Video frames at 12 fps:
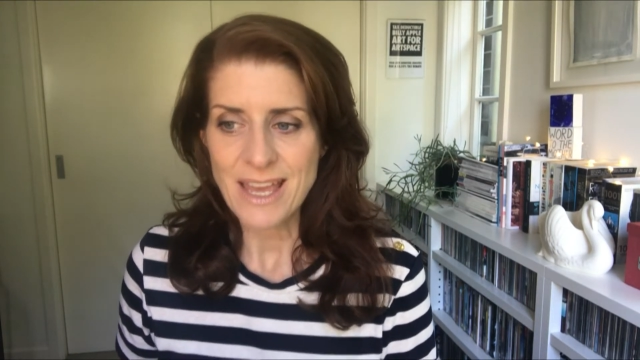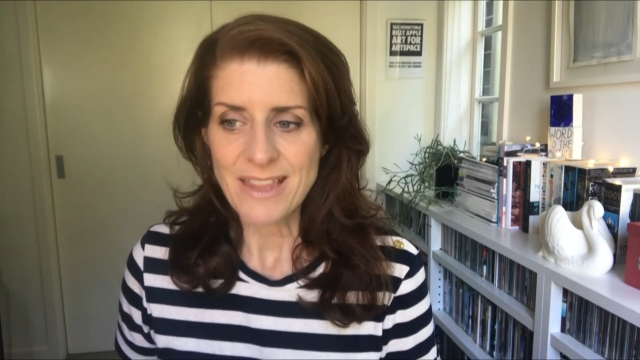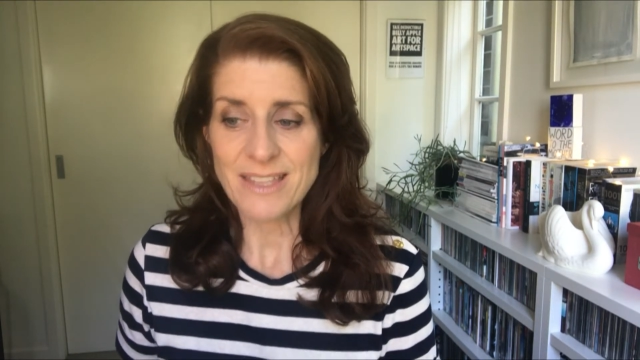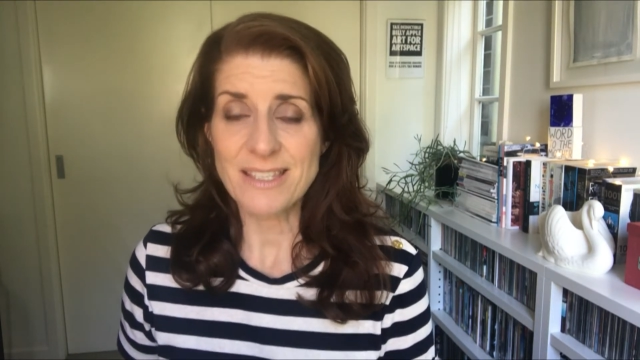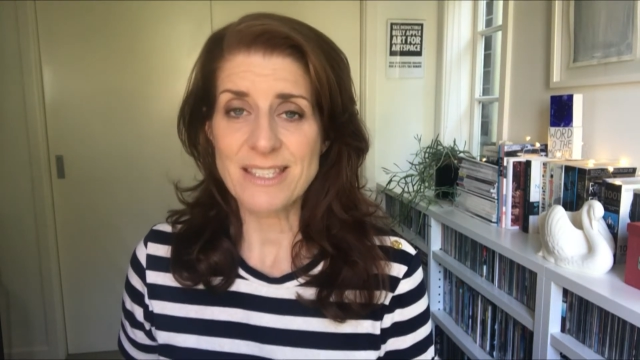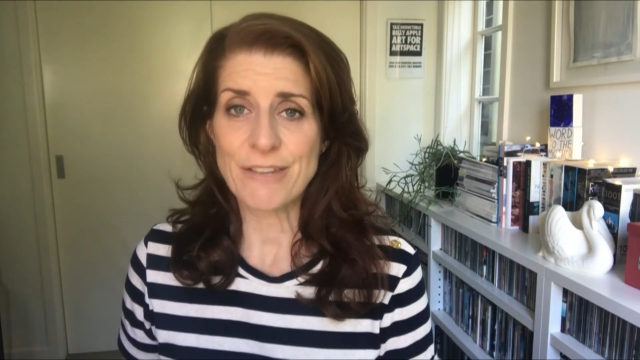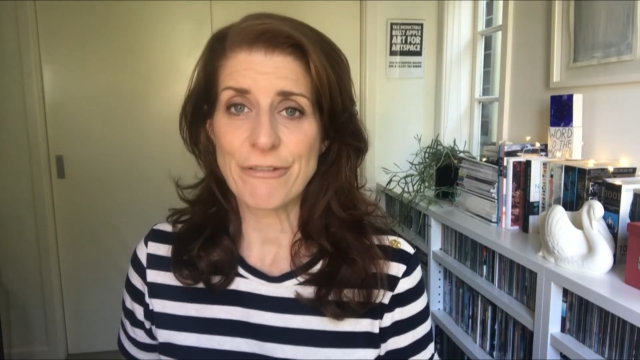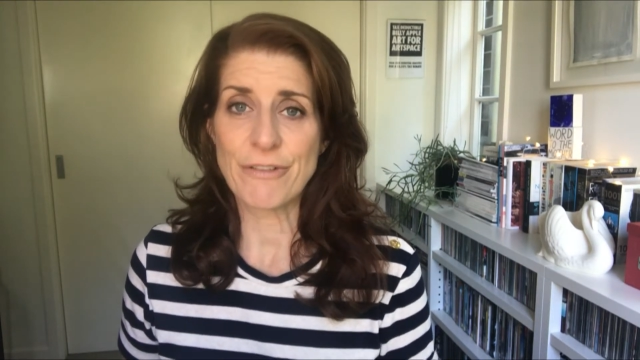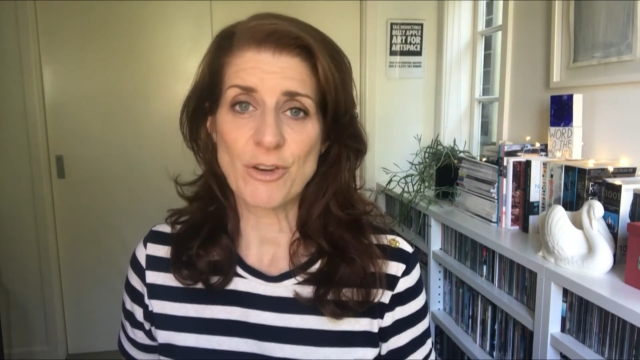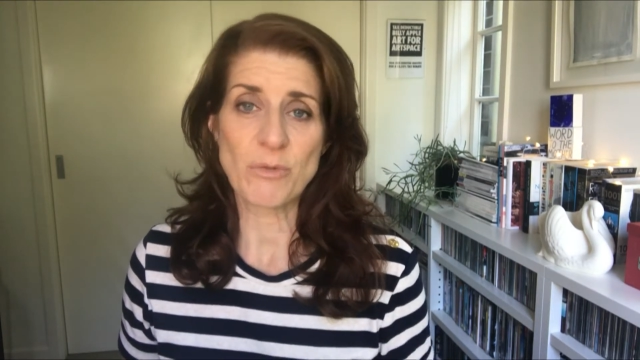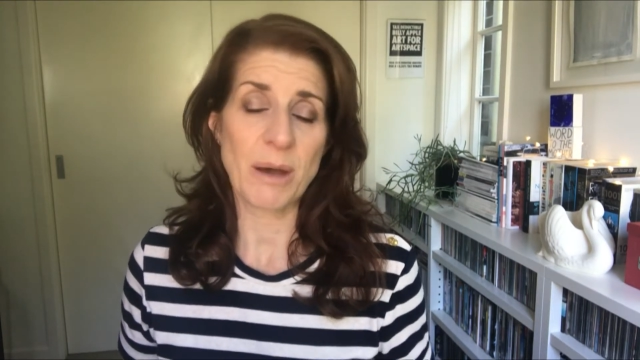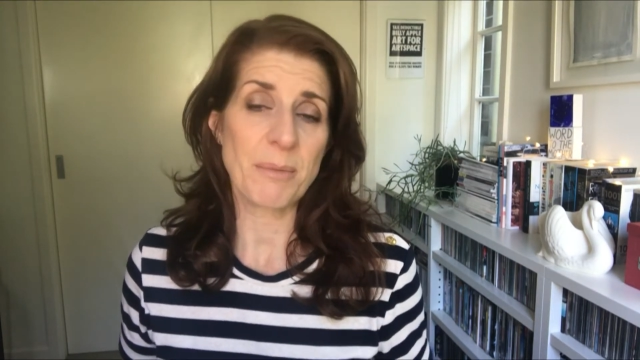This is a
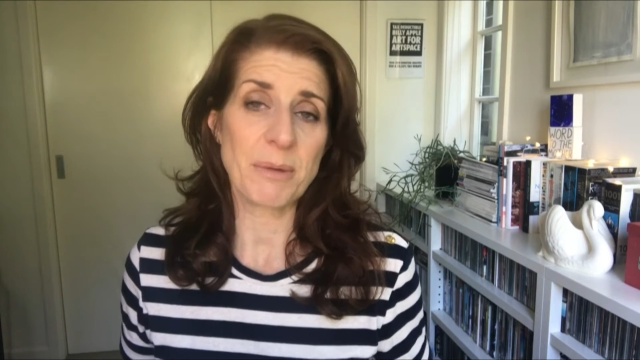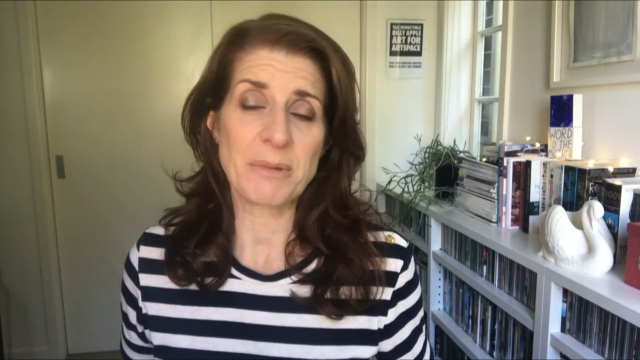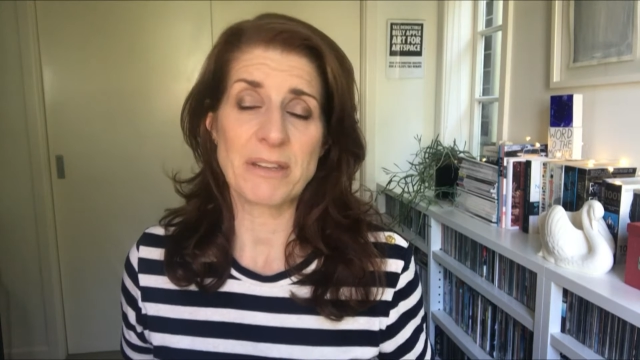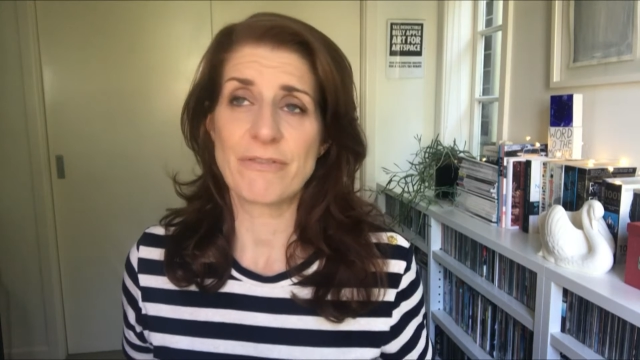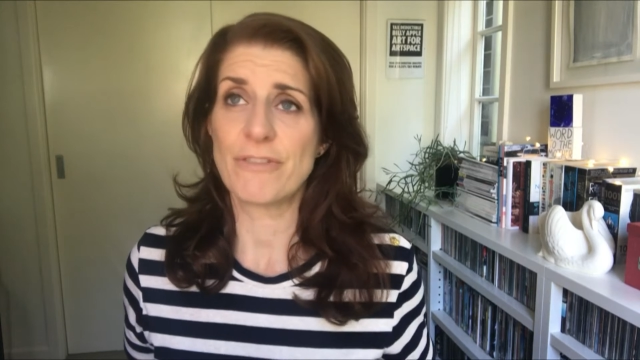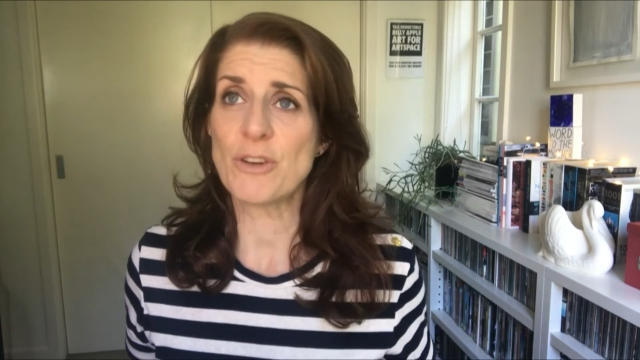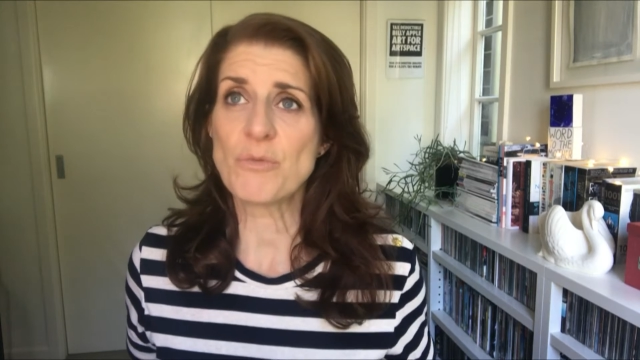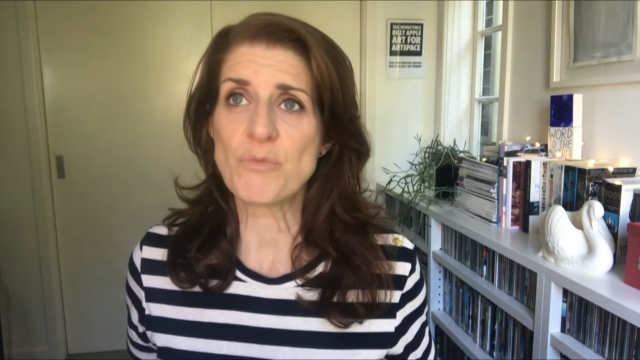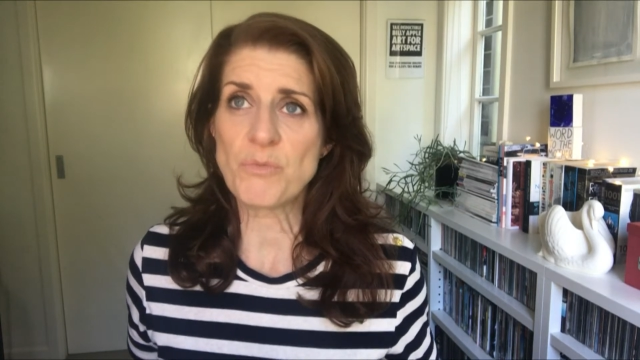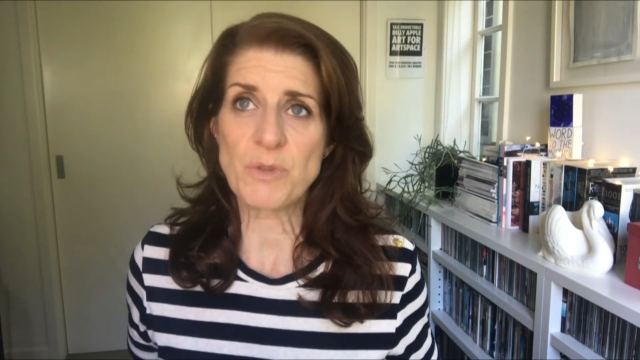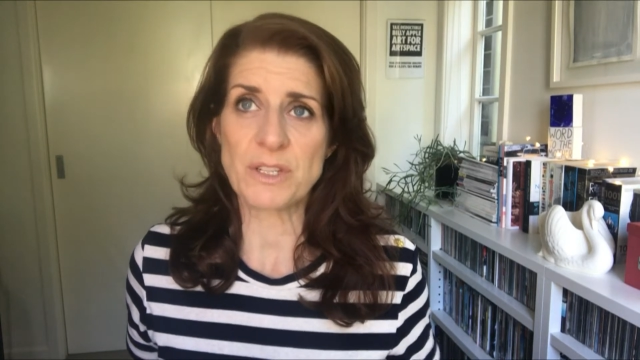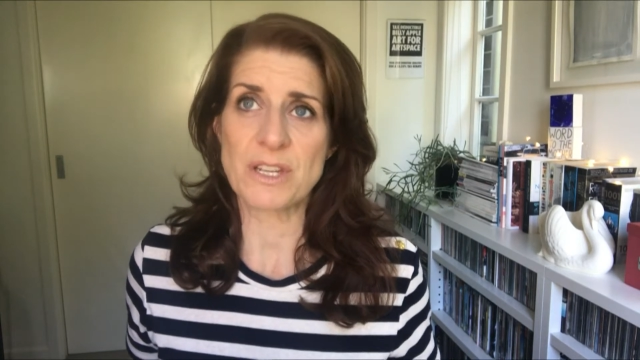film, a film
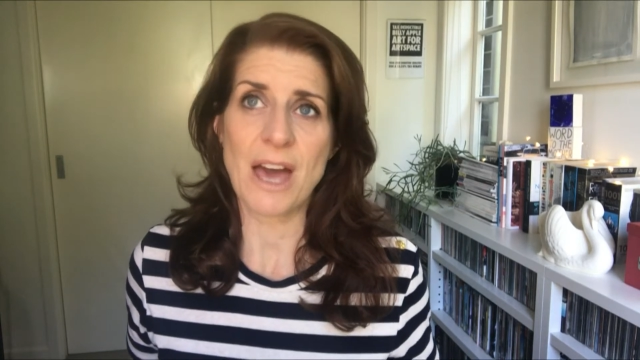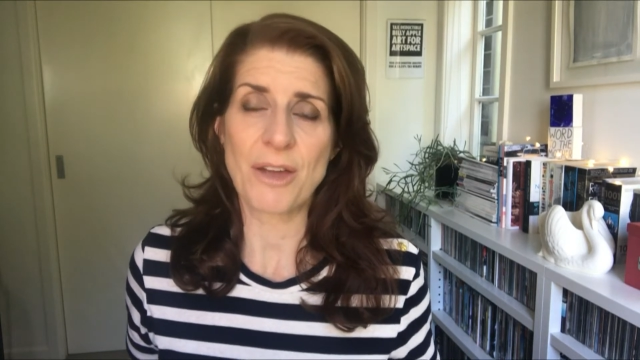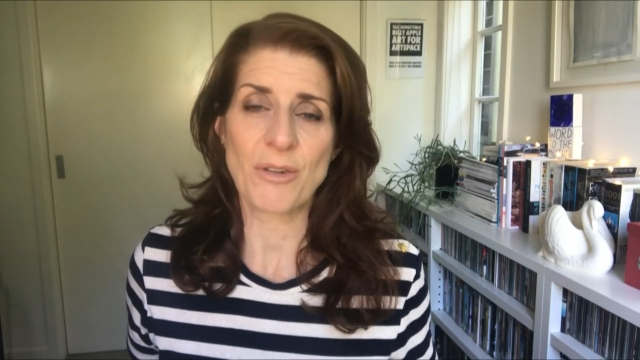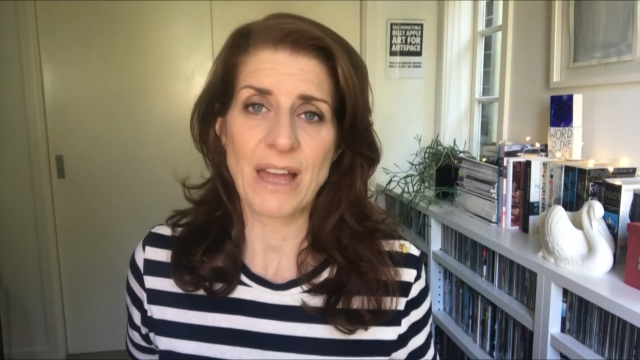with a title